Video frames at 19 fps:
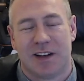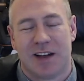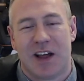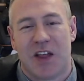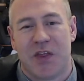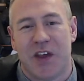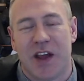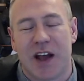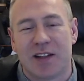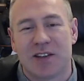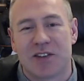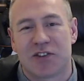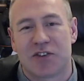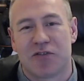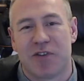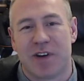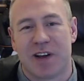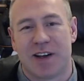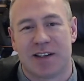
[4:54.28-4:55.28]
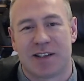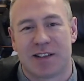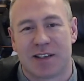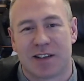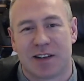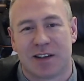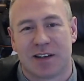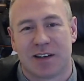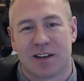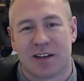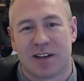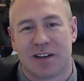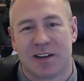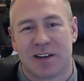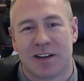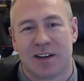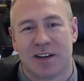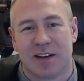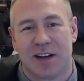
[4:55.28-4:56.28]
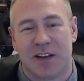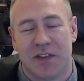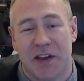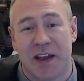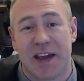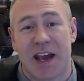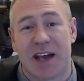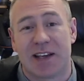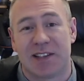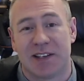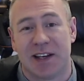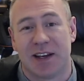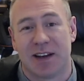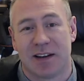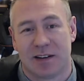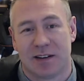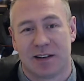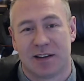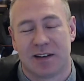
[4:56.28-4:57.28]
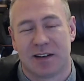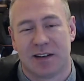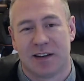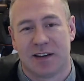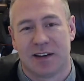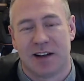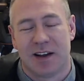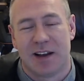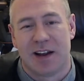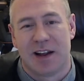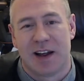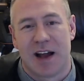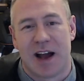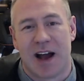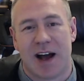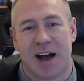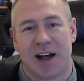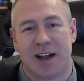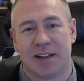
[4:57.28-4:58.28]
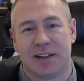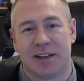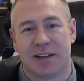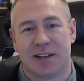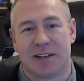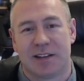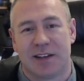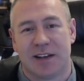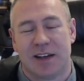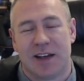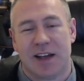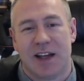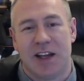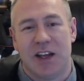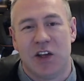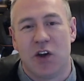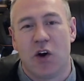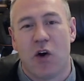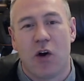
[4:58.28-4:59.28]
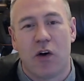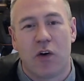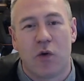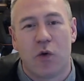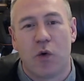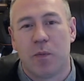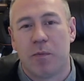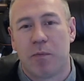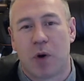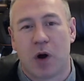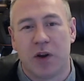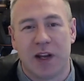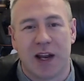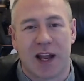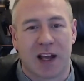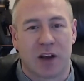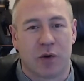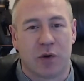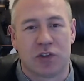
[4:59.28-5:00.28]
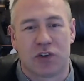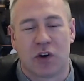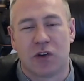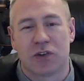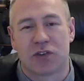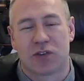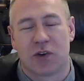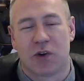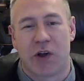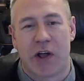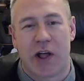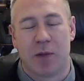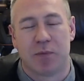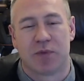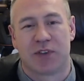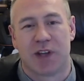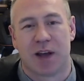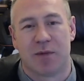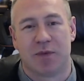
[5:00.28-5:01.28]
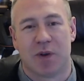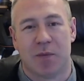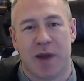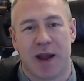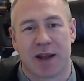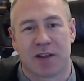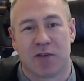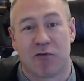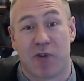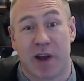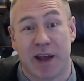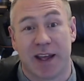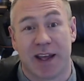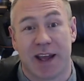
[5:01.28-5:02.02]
The answer is, they're guessing. And your own body language also helps them to make the right